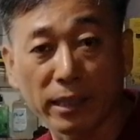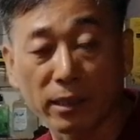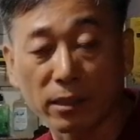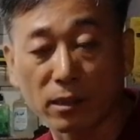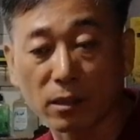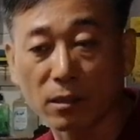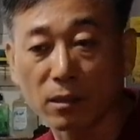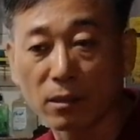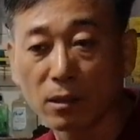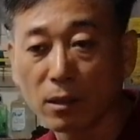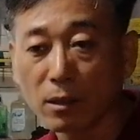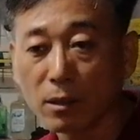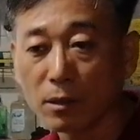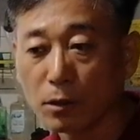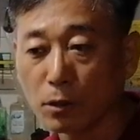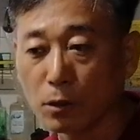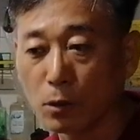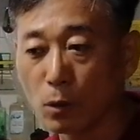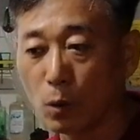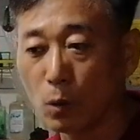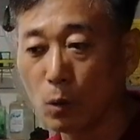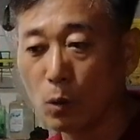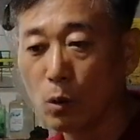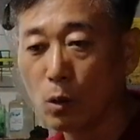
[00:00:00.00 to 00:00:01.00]
did.
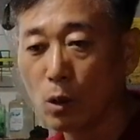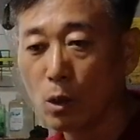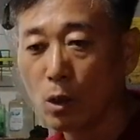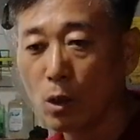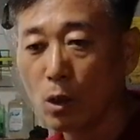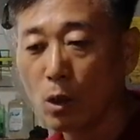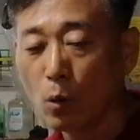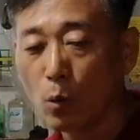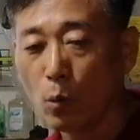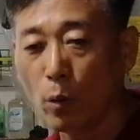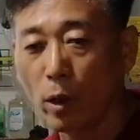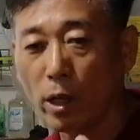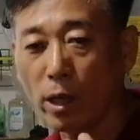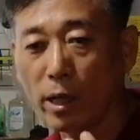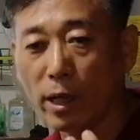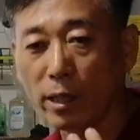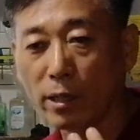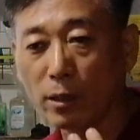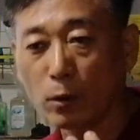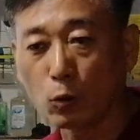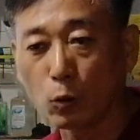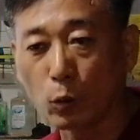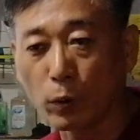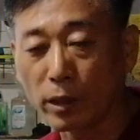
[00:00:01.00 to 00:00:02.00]
You know, when
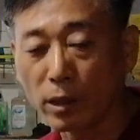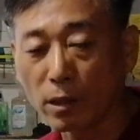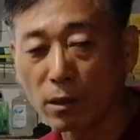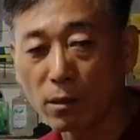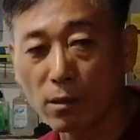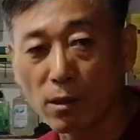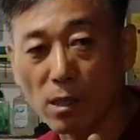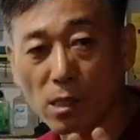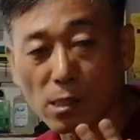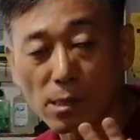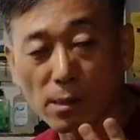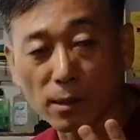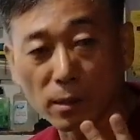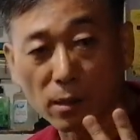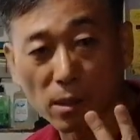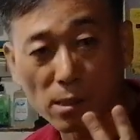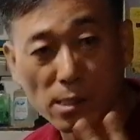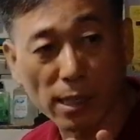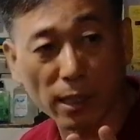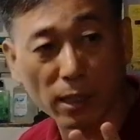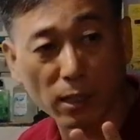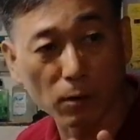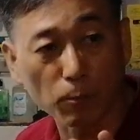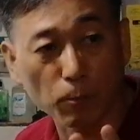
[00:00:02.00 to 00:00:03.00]
I do it, this the
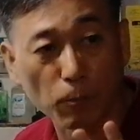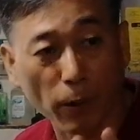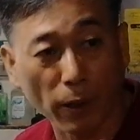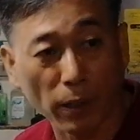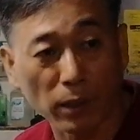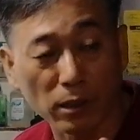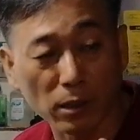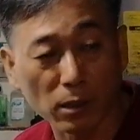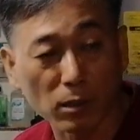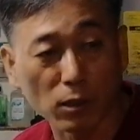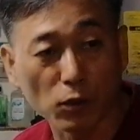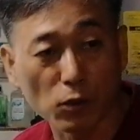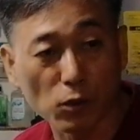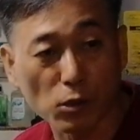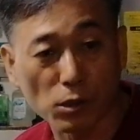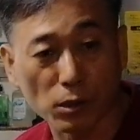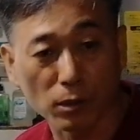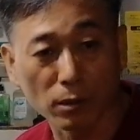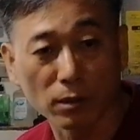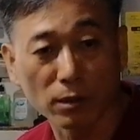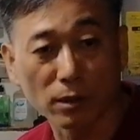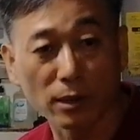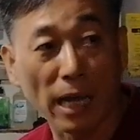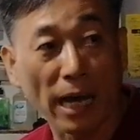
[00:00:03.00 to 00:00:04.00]
second prayer
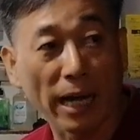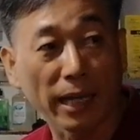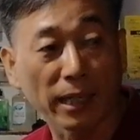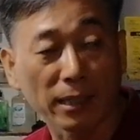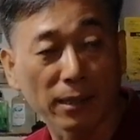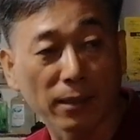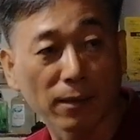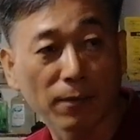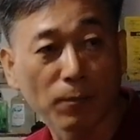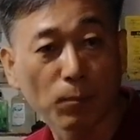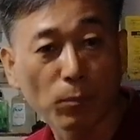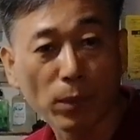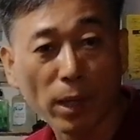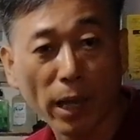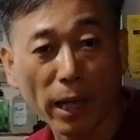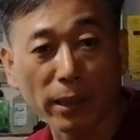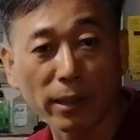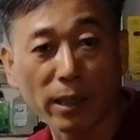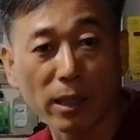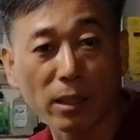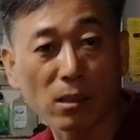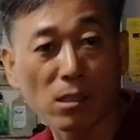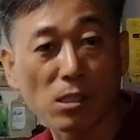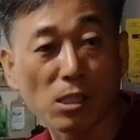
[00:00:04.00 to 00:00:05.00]
concern, 9.
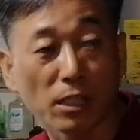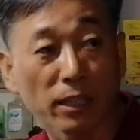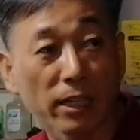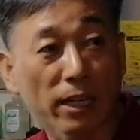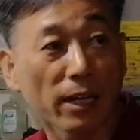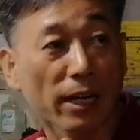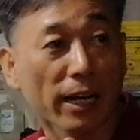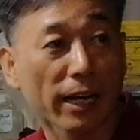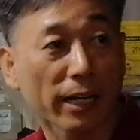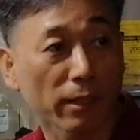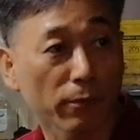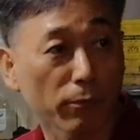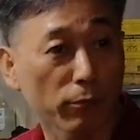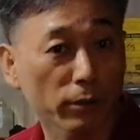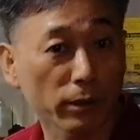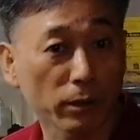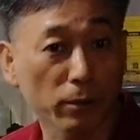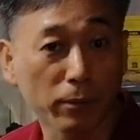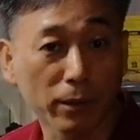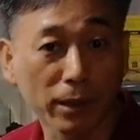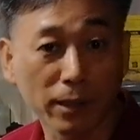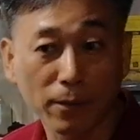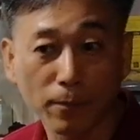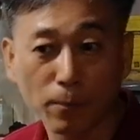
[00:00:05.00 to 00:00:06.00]
And then 3 life,
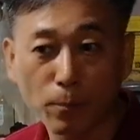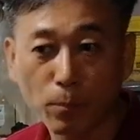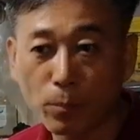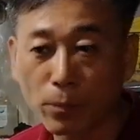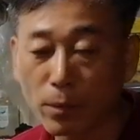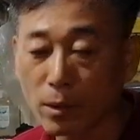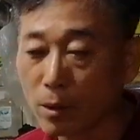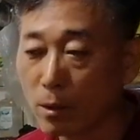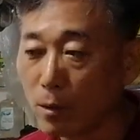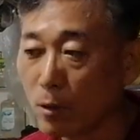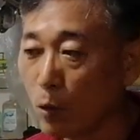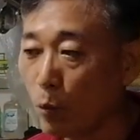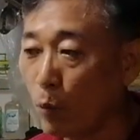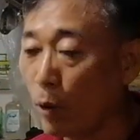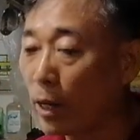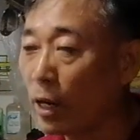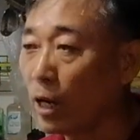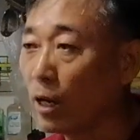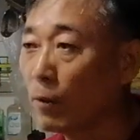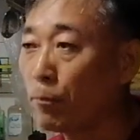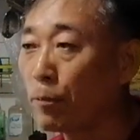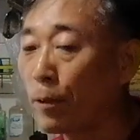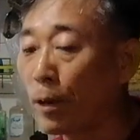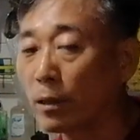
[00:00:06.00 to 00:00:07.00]
diba?
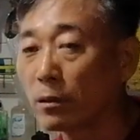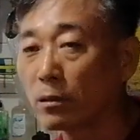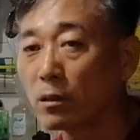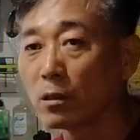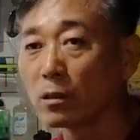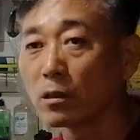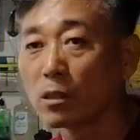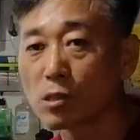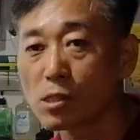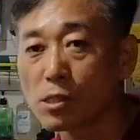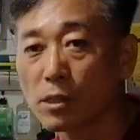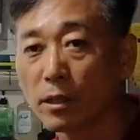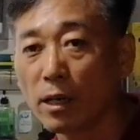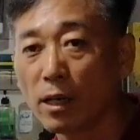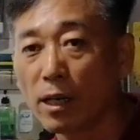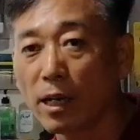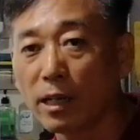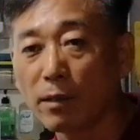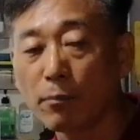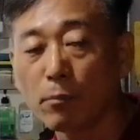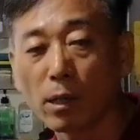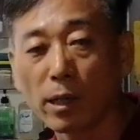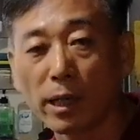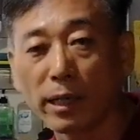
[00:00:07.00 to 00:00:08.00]
when I pray the city
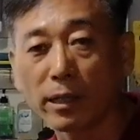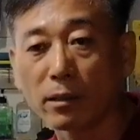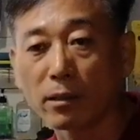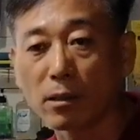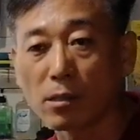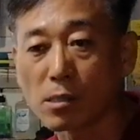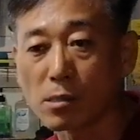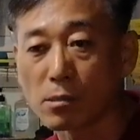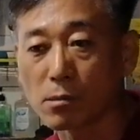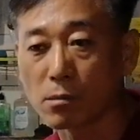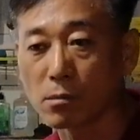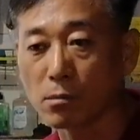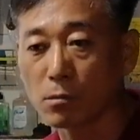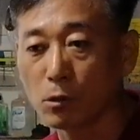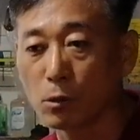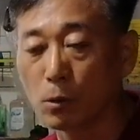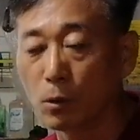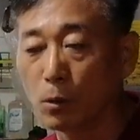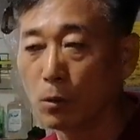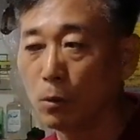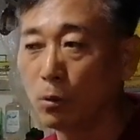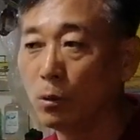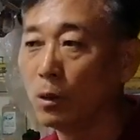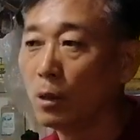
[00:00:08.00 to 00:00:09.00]
like this, you
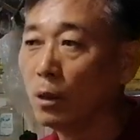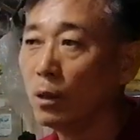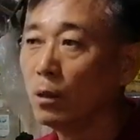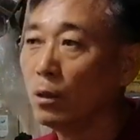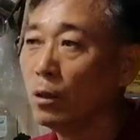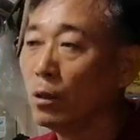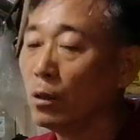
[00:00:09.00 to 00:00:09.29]
know,